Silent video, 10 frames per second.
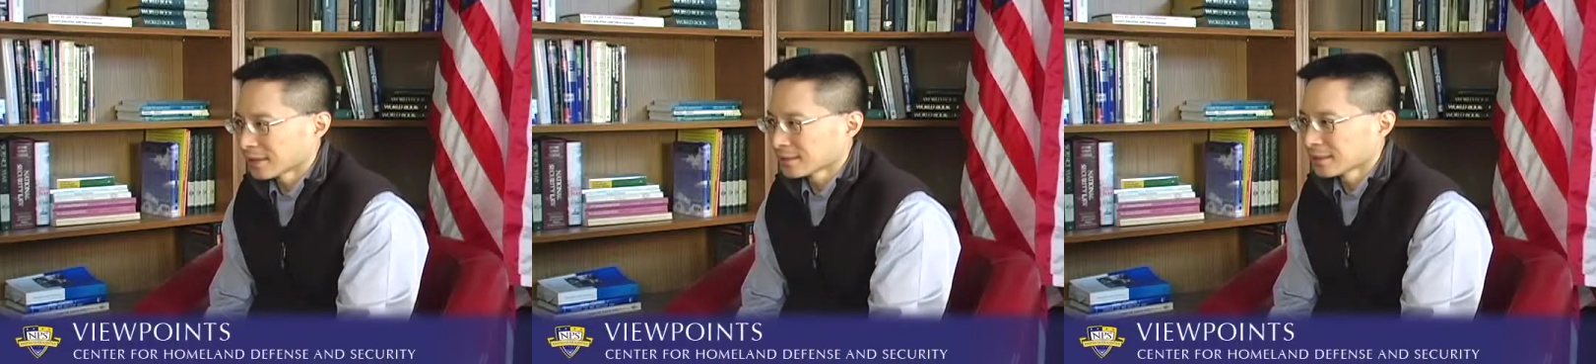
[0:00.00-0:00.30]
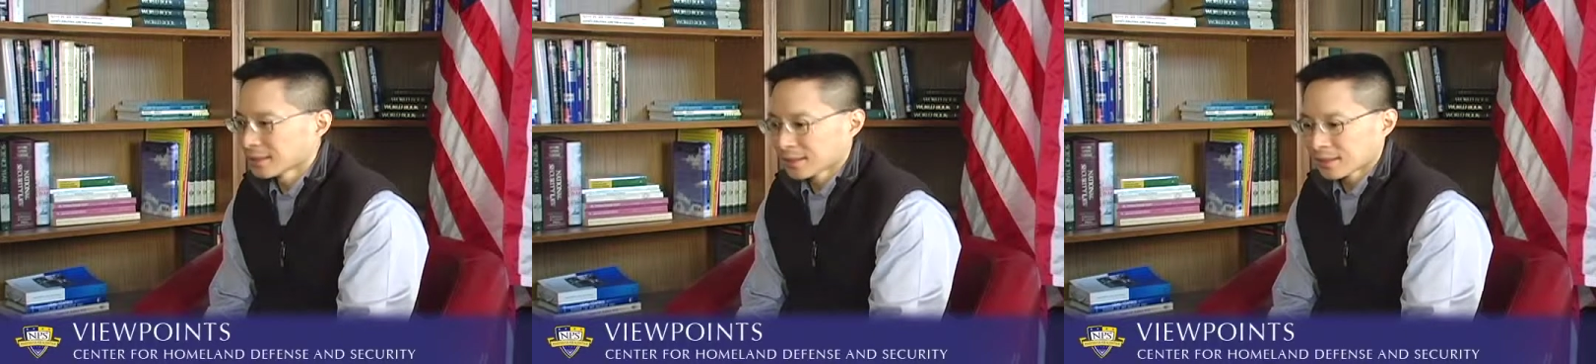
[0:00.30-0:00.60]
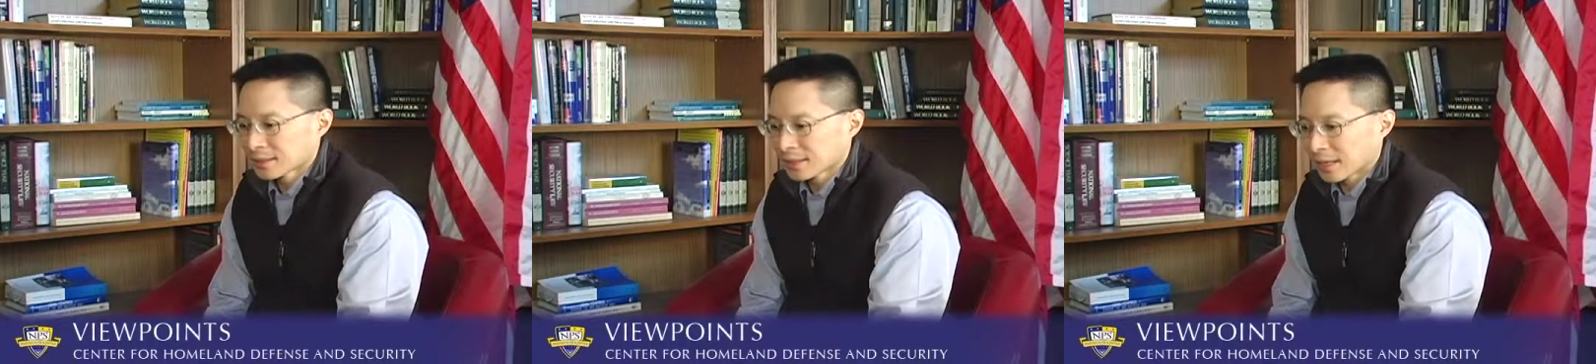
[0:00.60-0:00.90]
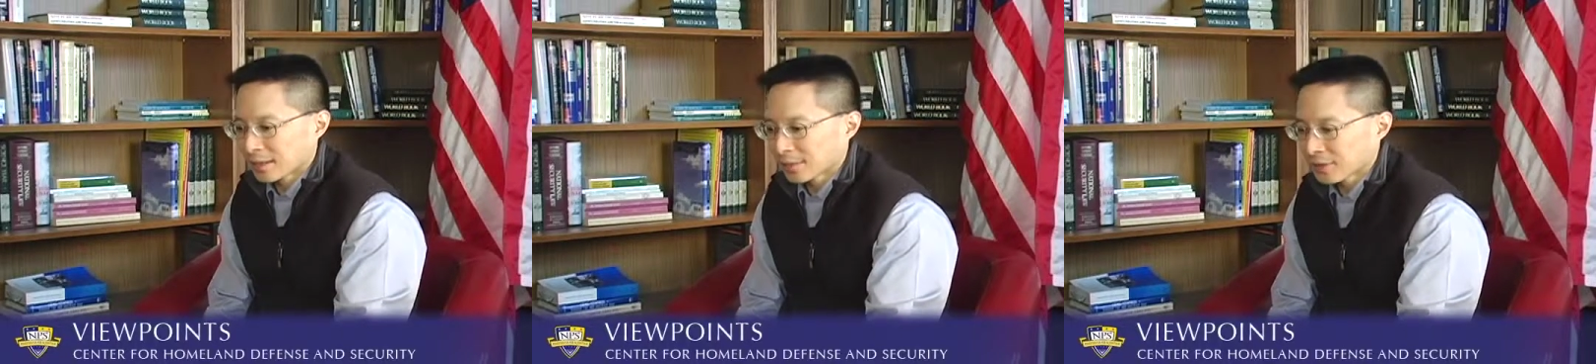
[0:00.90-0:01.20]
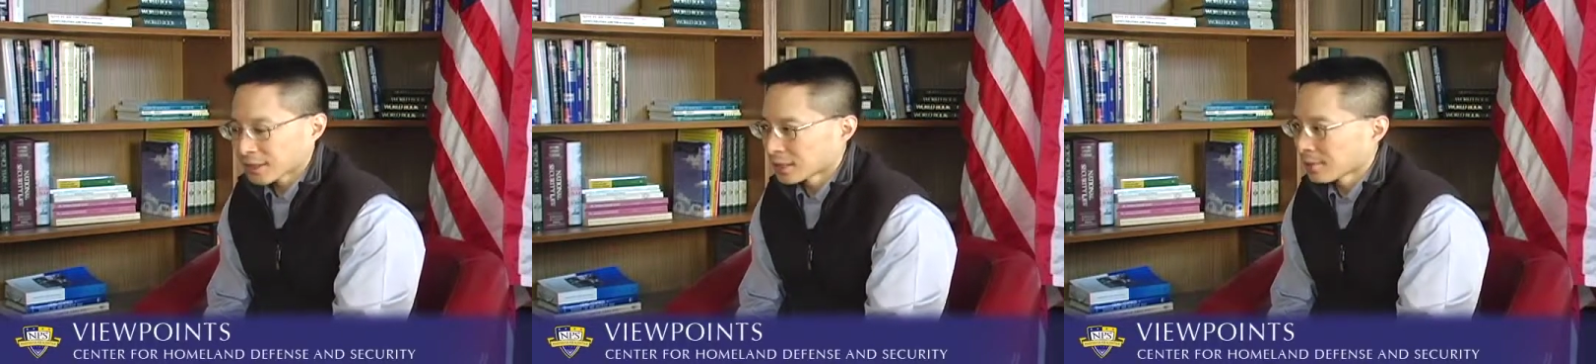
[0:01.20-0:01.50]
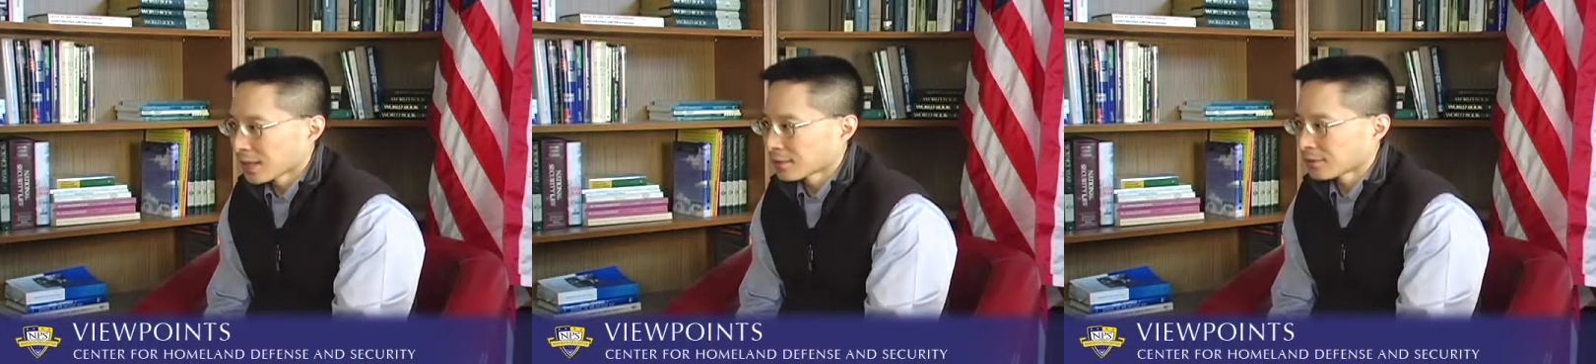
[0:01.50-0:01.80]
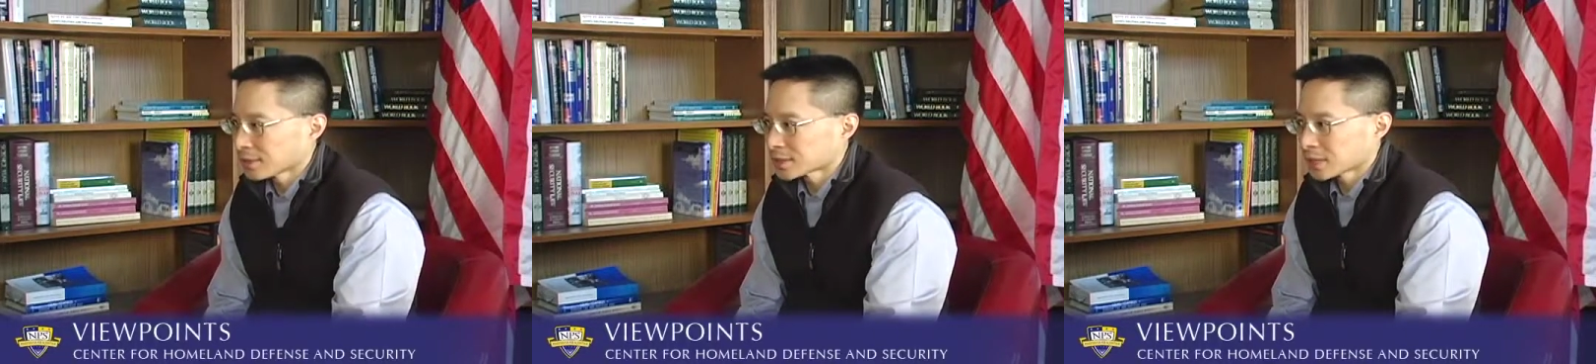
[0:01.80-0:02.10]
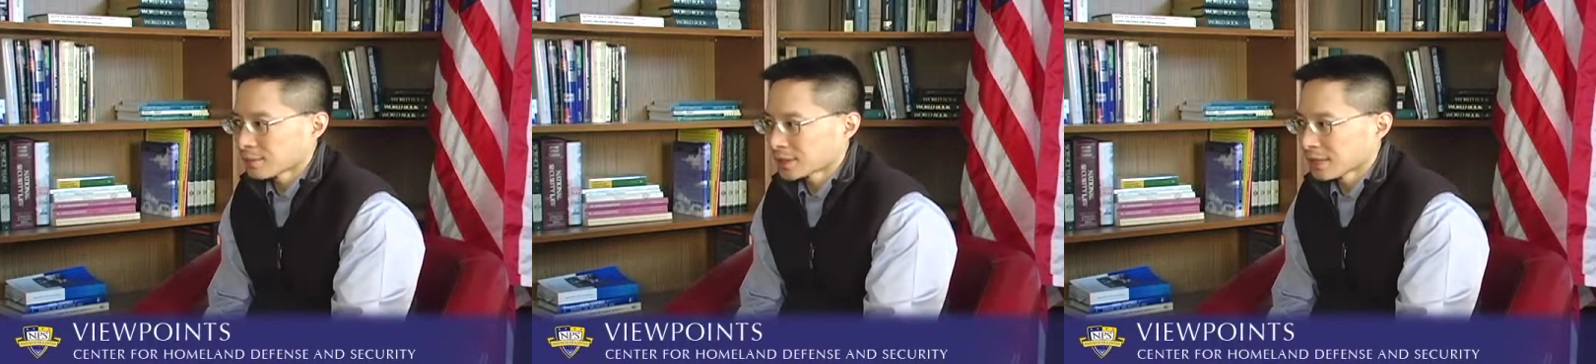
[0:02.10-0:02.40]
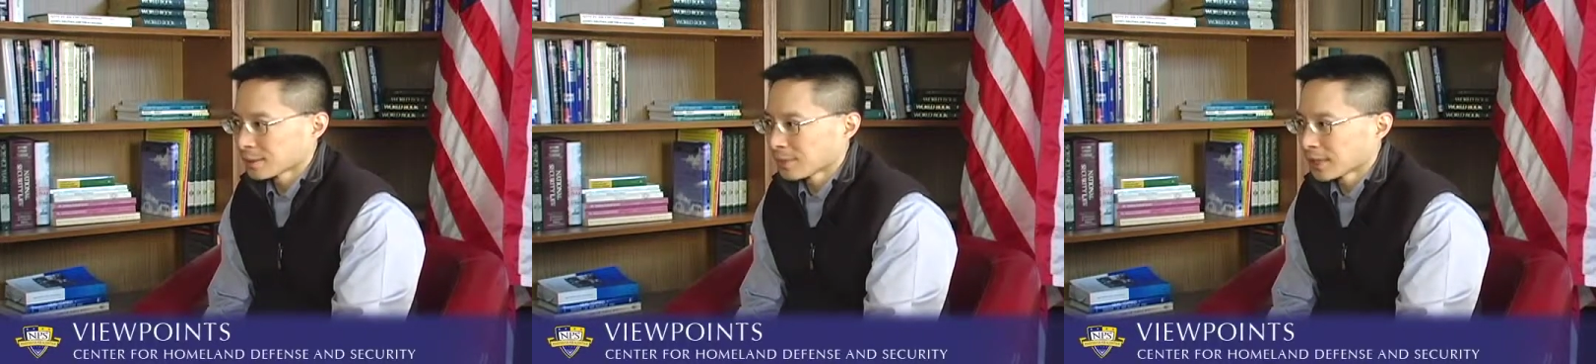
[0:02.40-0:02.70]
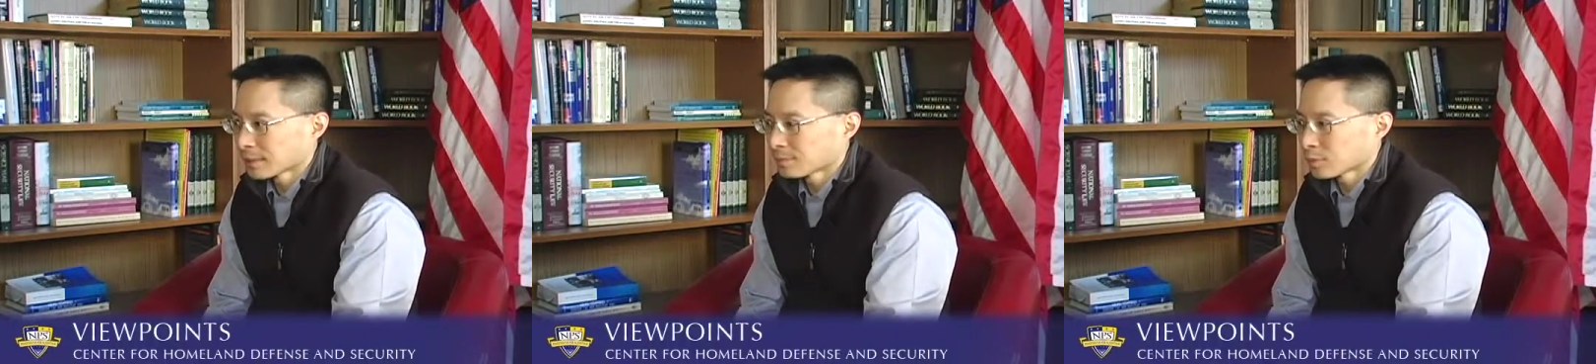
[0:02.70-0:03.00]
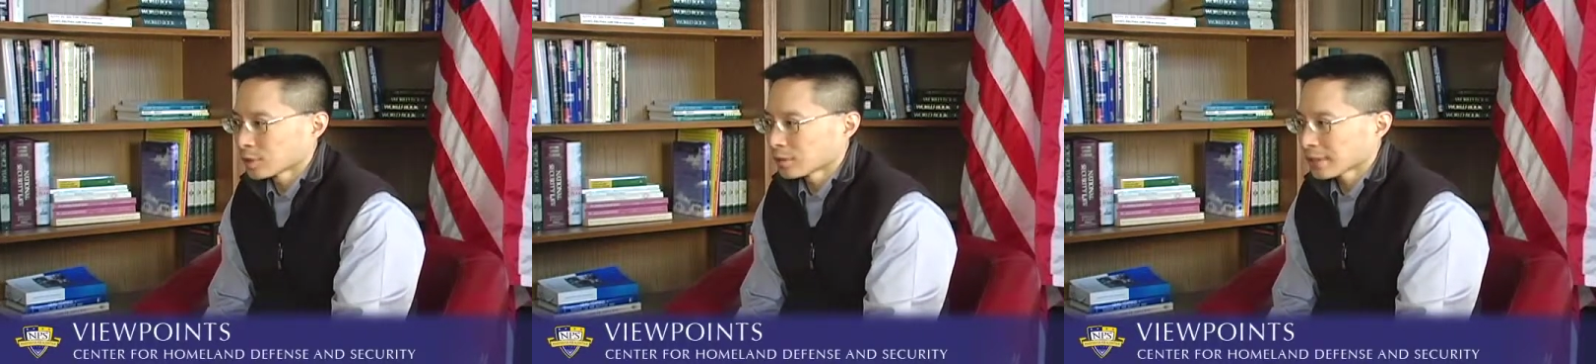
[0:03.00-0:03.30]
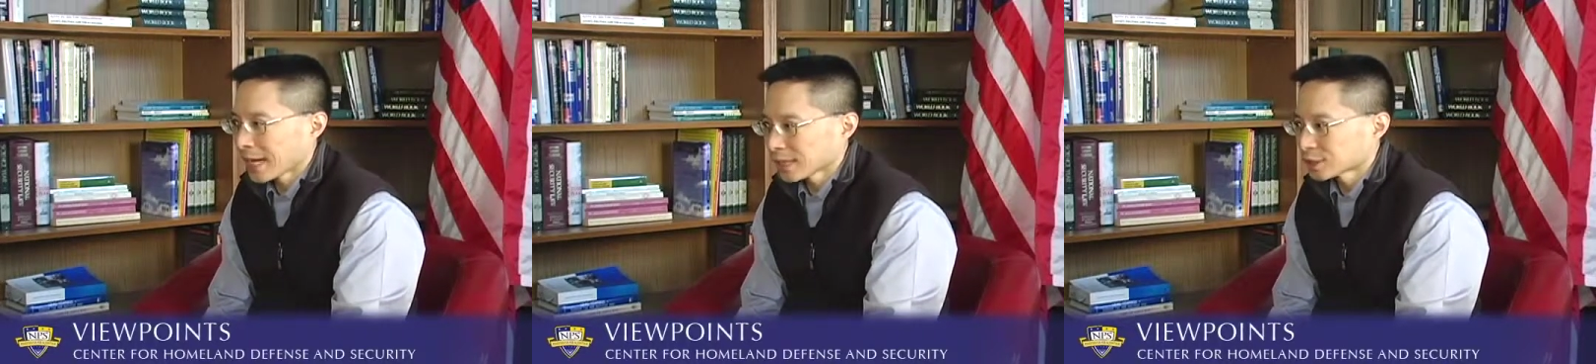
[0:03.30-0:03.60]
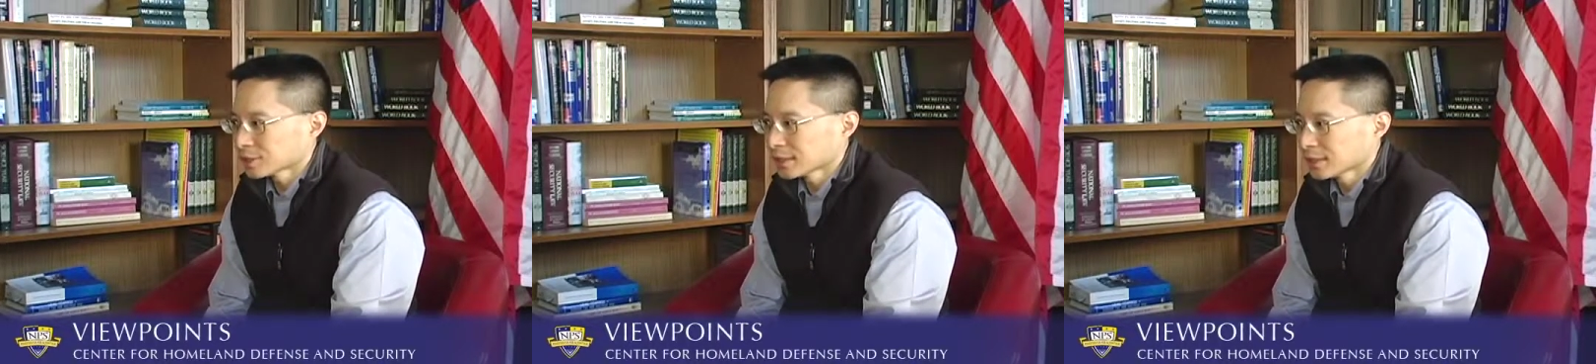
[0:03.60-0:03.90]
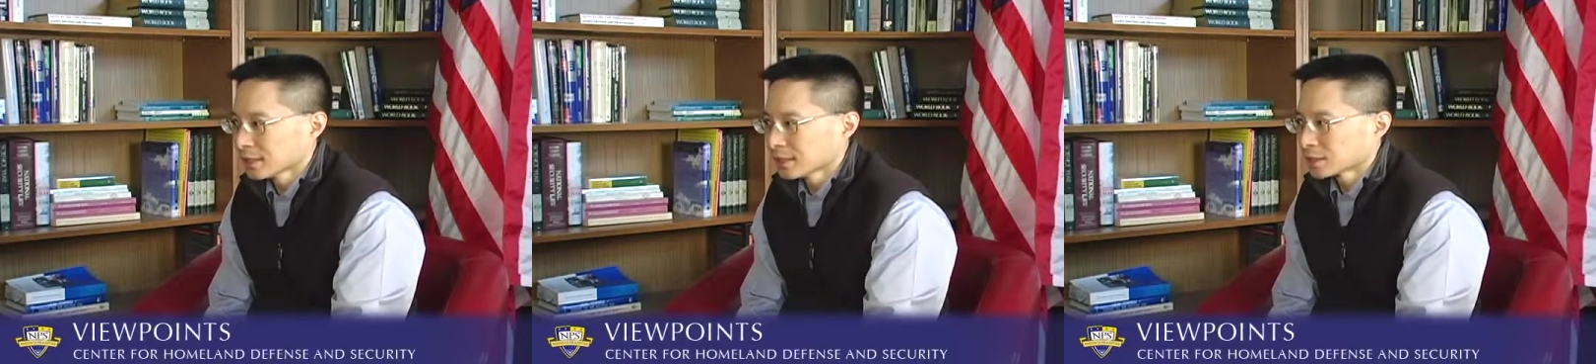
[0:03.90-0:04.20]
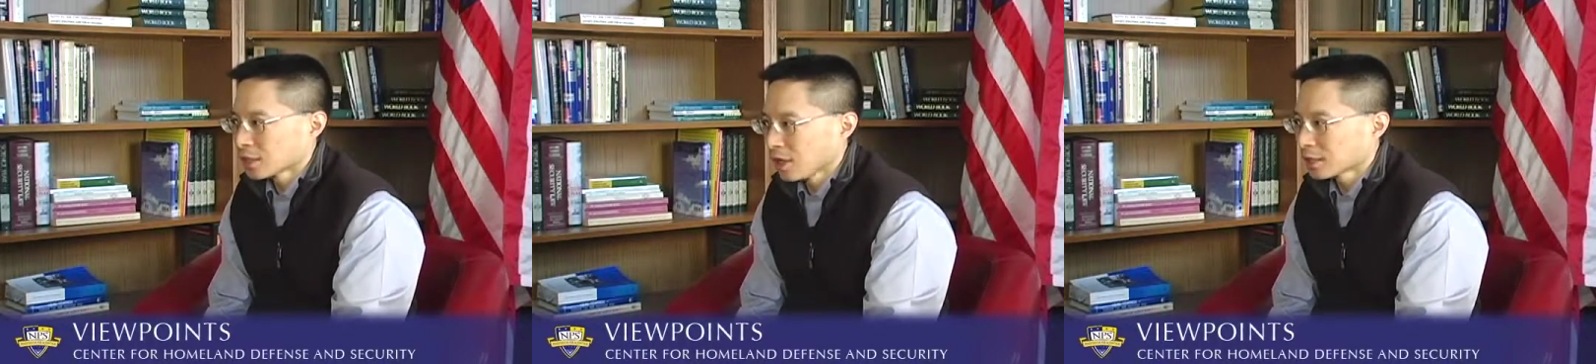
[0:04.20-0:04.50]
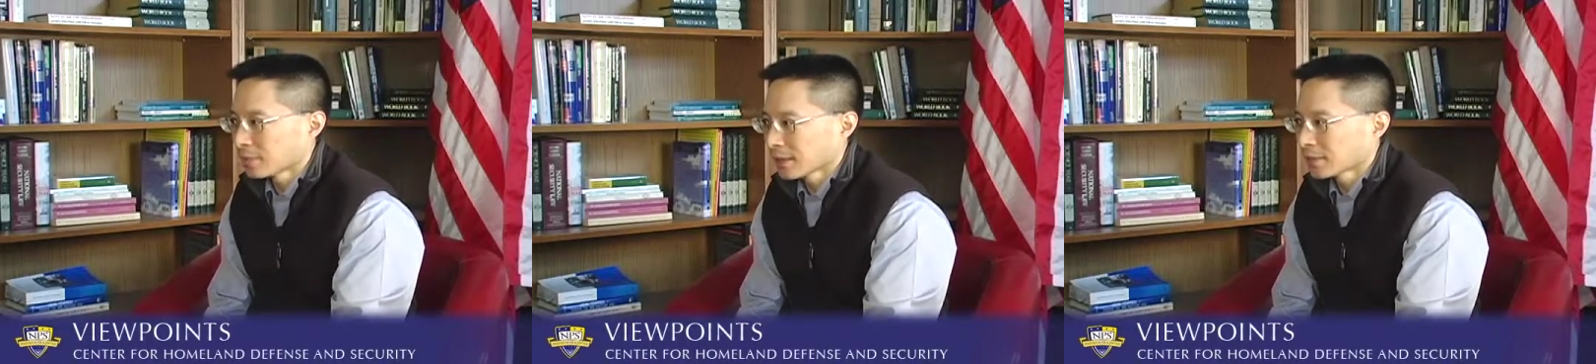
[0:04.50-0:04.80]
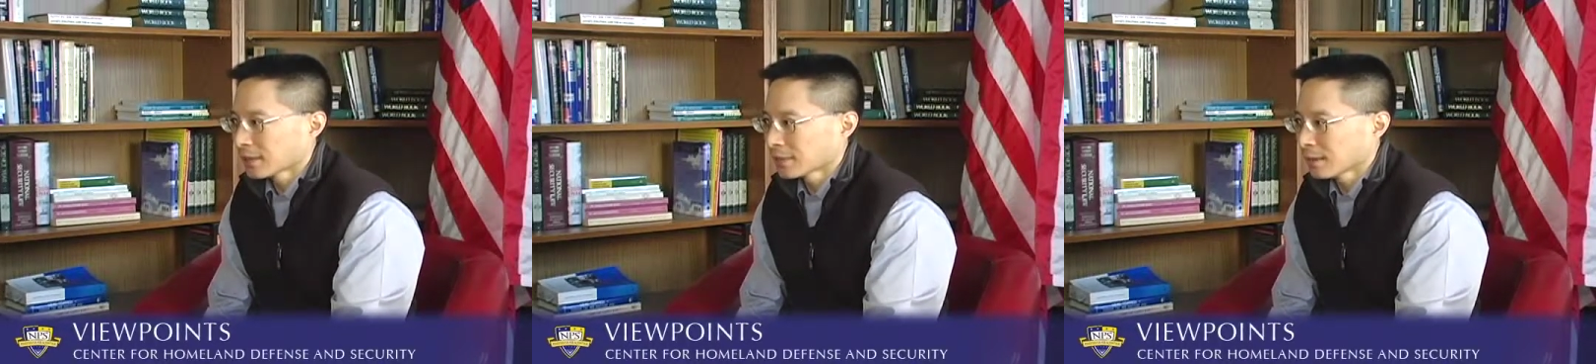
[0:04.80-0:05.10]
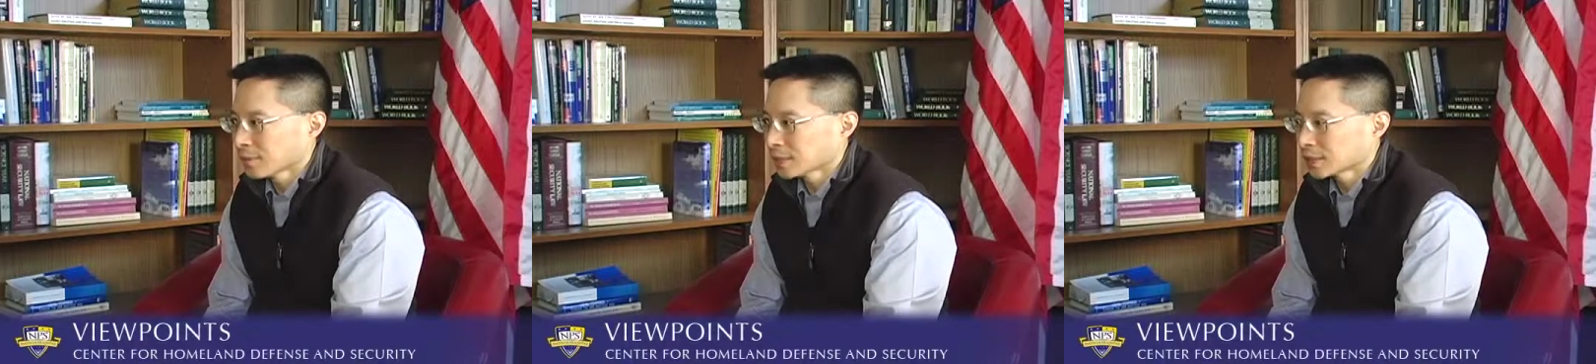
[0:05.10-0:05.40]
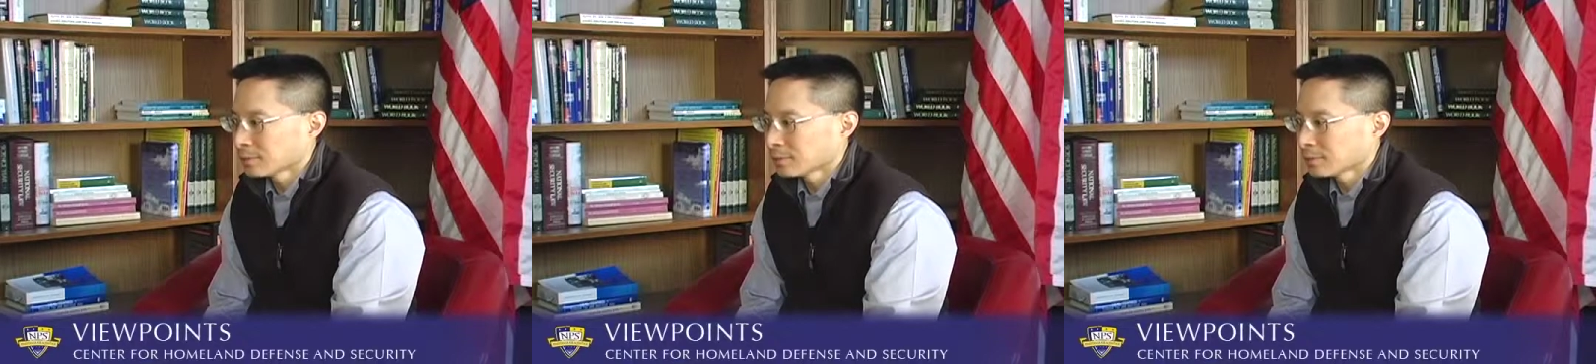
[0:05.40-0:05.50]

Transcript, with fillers: and and thinking about things coming down the pike, but we don't actually talk about that that much.